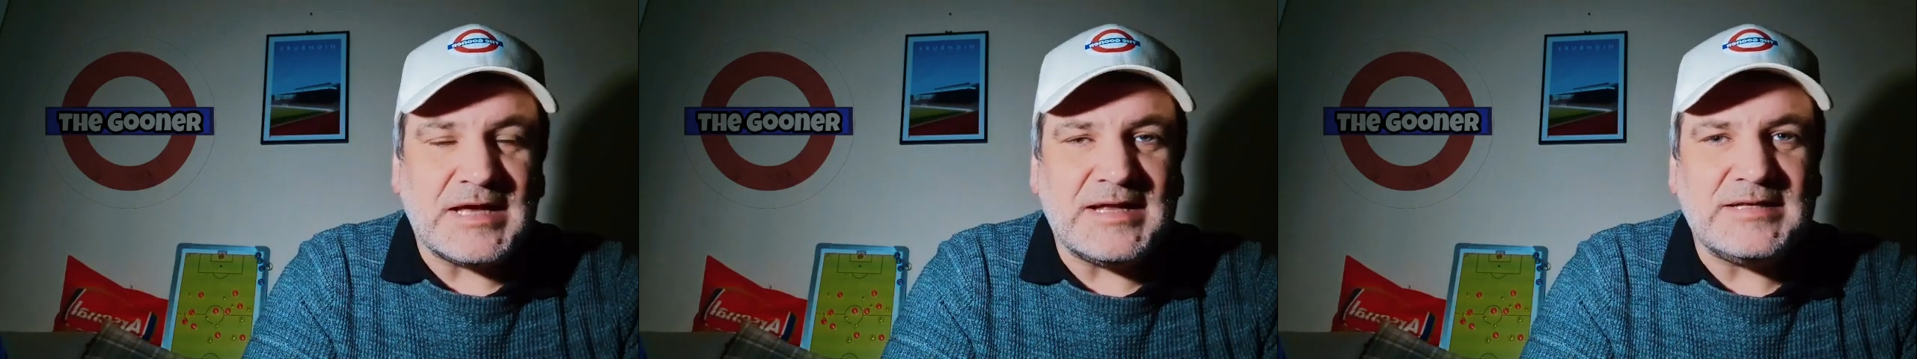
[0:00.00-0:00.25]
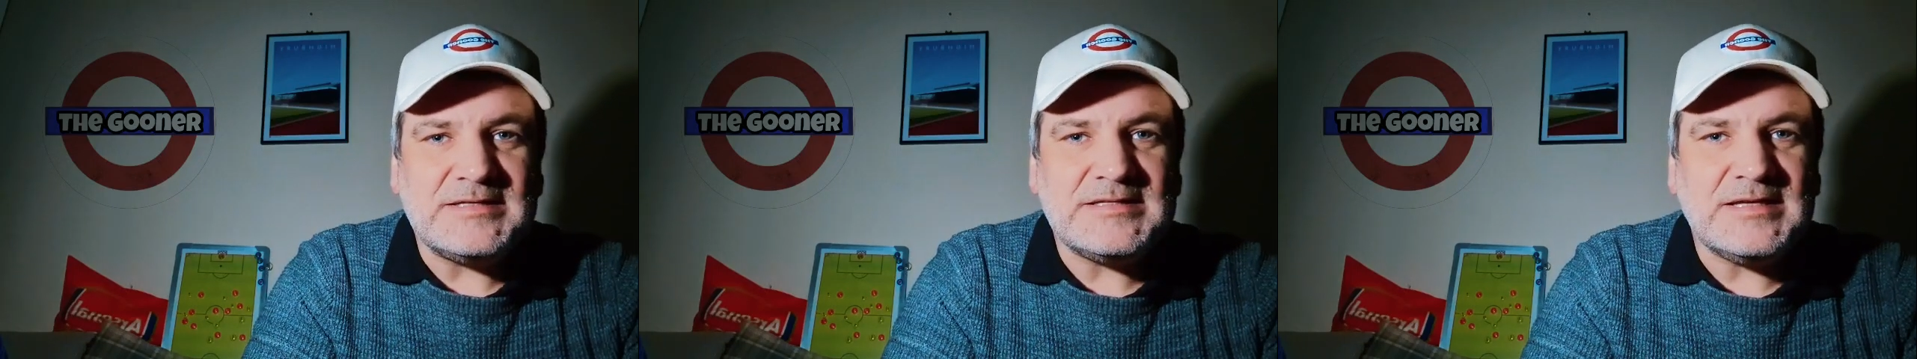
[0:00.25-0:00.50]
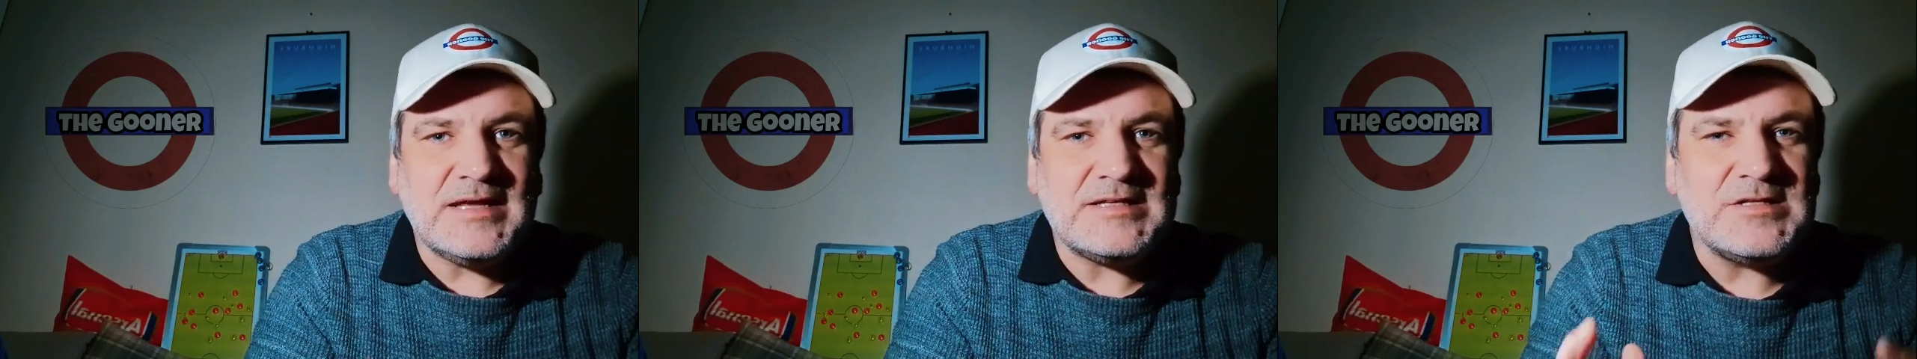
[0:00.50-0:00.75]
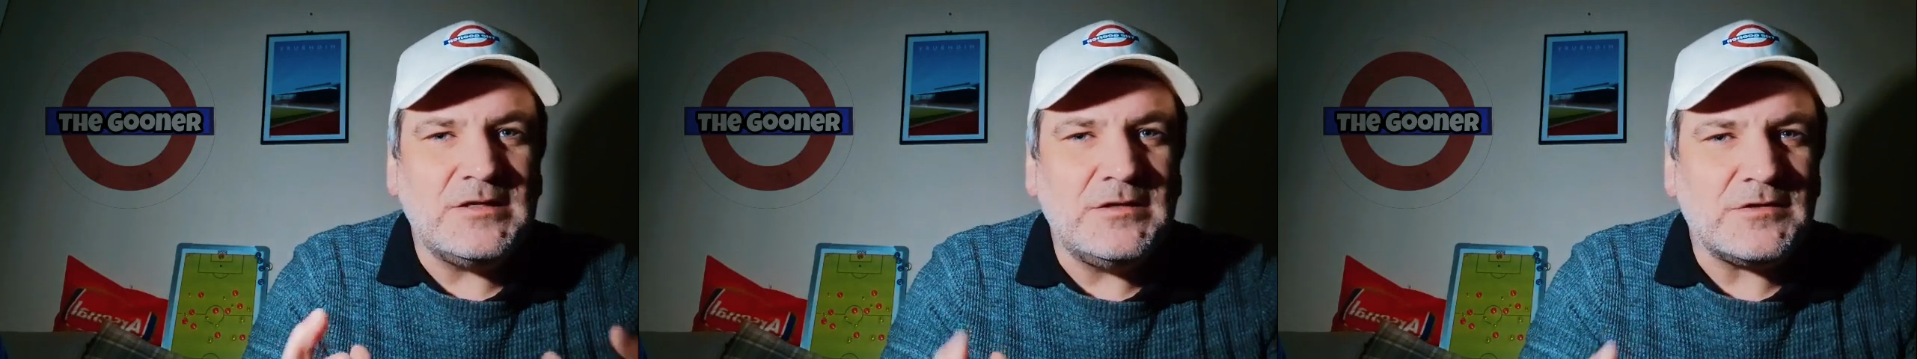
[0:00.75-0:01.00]
And
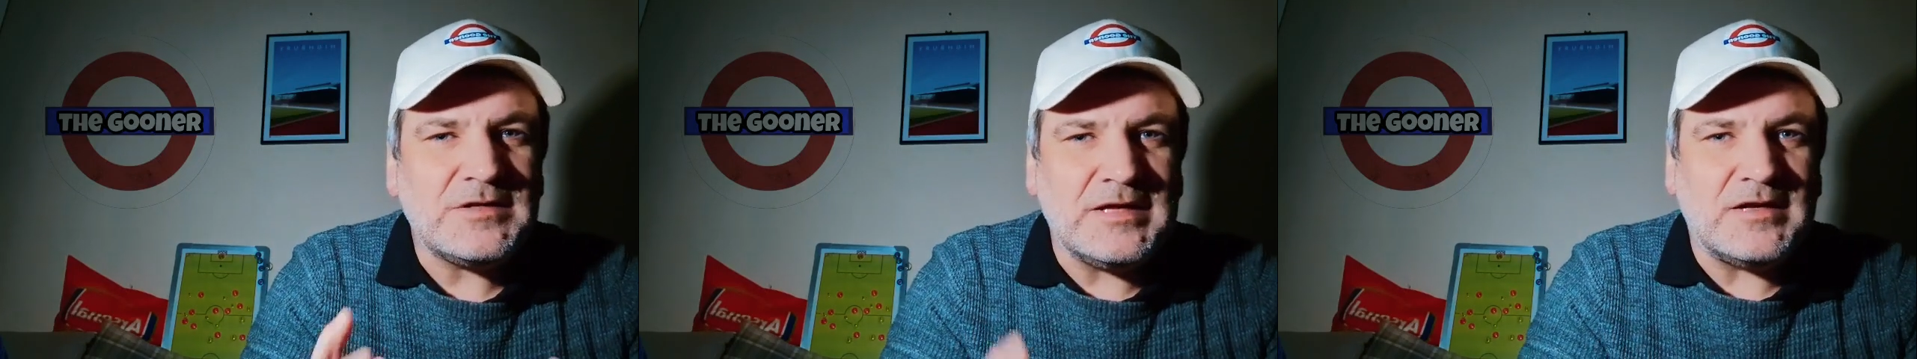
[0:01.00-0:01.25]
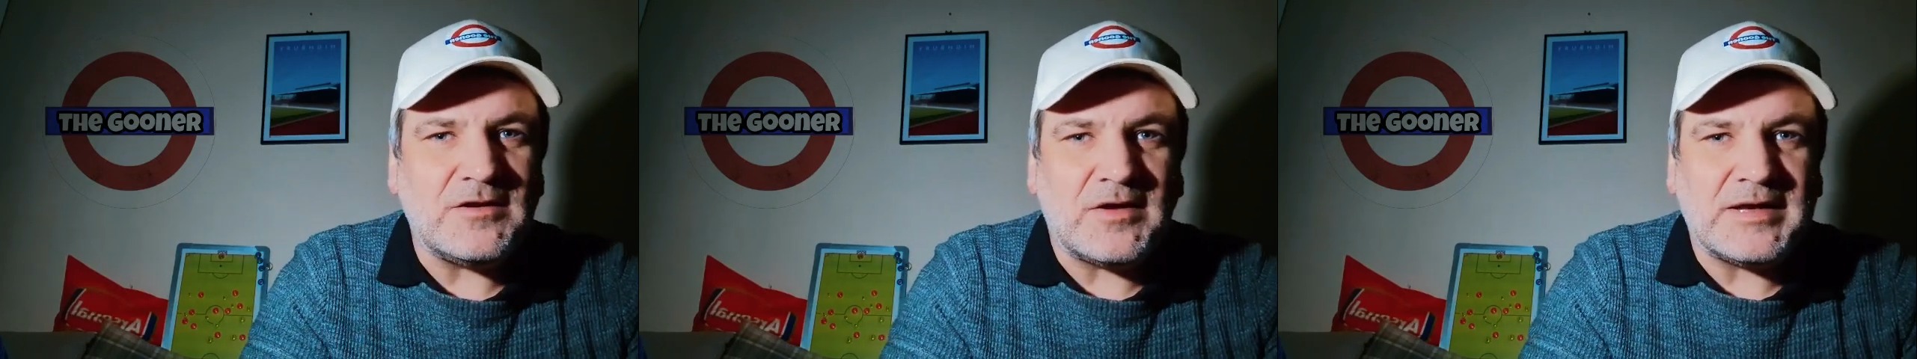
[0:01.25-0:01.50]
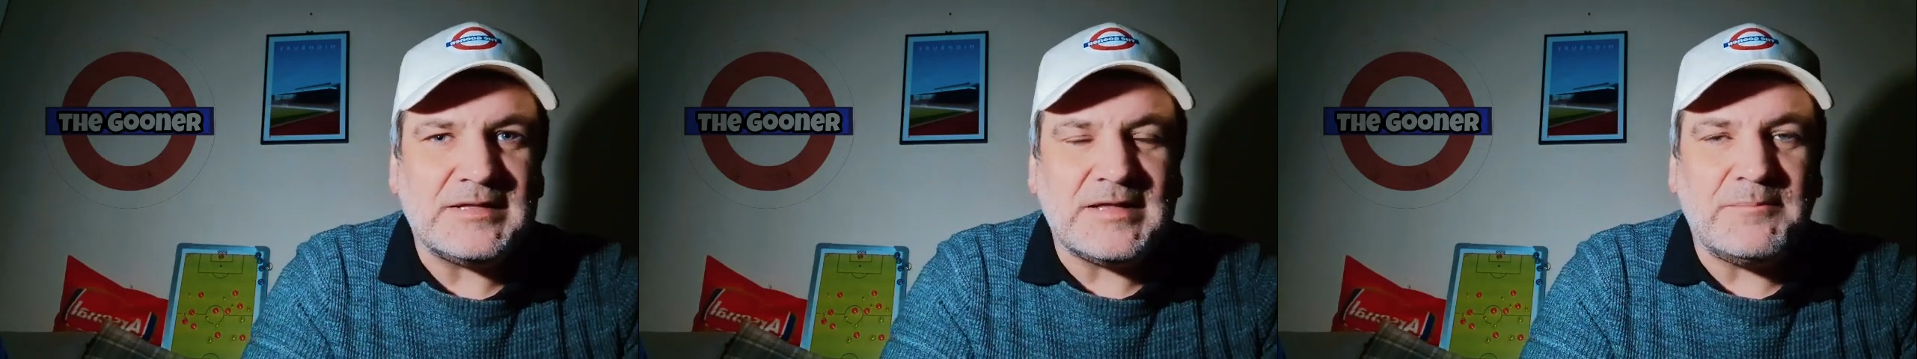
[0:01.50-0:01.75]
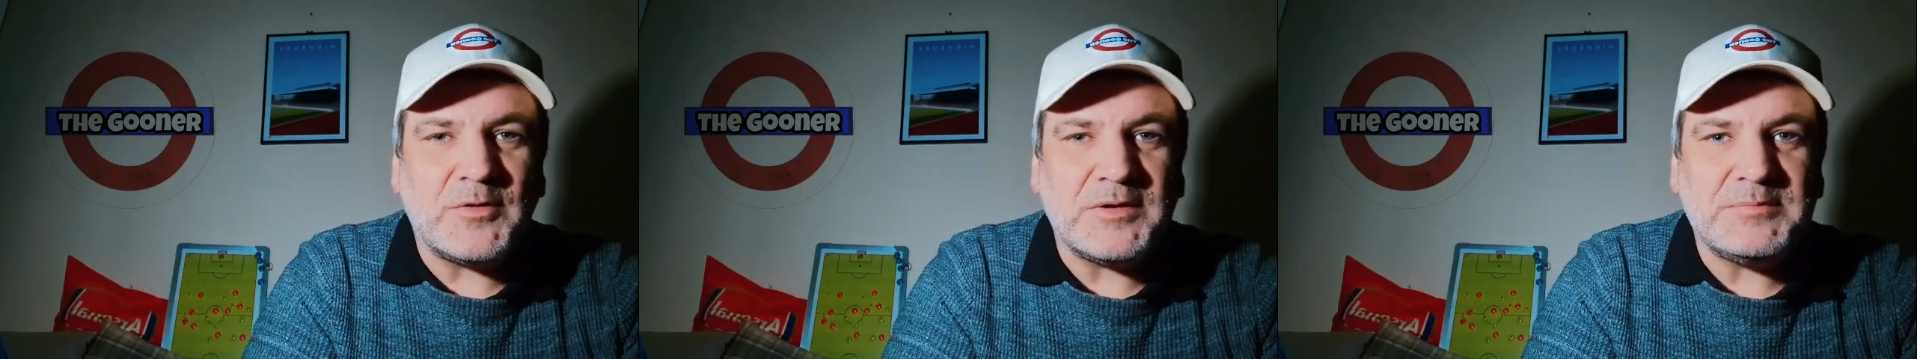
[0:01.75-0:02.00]
it's looking like
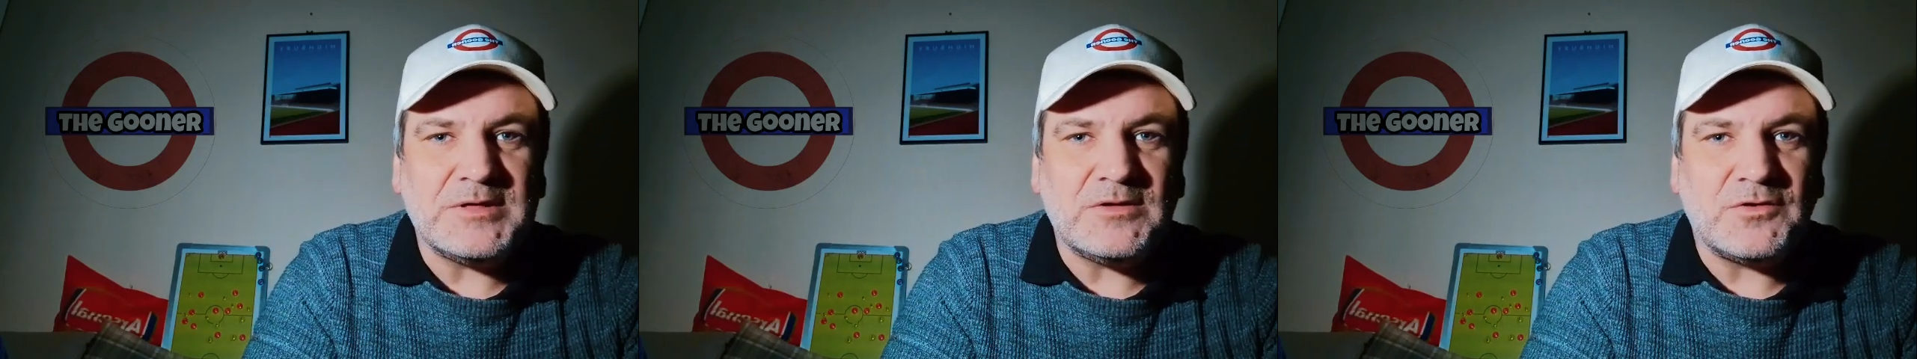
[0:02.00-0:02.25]
there might be